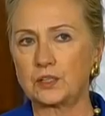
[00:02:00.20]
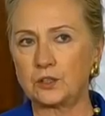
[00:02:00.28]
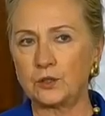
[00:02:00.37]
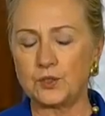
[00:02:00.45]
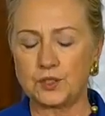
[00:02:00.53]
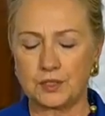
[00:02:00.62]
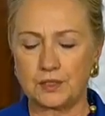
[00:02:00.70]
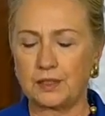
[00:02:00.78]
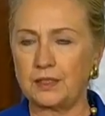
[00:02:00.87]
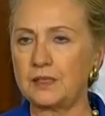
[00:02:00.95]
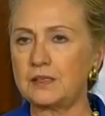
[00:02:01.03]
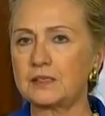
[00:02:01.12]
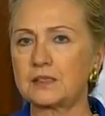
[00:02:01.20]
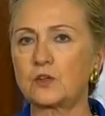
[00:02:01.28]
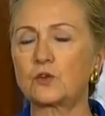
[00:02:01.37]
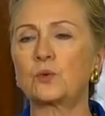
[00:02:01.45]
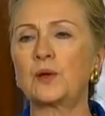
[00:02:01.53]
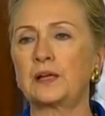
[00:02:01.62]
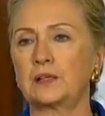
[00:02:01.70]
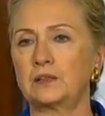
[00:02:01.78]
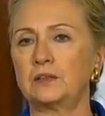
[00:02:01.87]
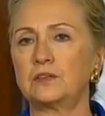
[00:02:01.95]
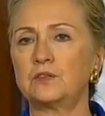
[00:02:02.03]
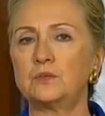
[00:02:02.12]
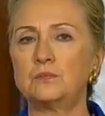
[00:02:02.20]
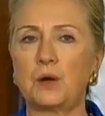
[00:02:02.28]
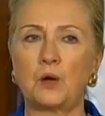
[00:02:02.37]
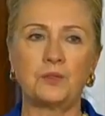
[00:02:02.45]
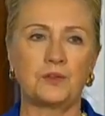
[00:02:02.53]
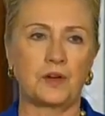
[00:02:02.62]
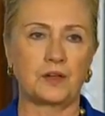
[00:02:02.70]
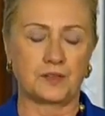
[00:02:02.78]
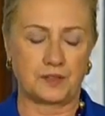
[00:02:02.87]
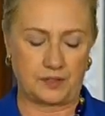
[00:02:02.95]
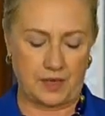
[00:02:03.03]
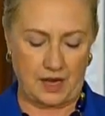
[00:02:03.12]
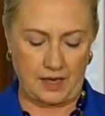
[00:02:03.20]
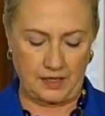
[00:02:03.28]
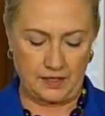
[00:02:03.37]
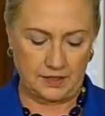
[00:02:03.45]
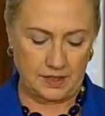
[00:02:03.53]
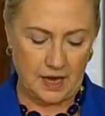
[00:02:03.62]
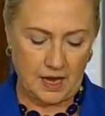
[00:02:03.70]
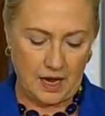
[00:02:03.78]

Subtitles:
inclusion is critical to both of our societies,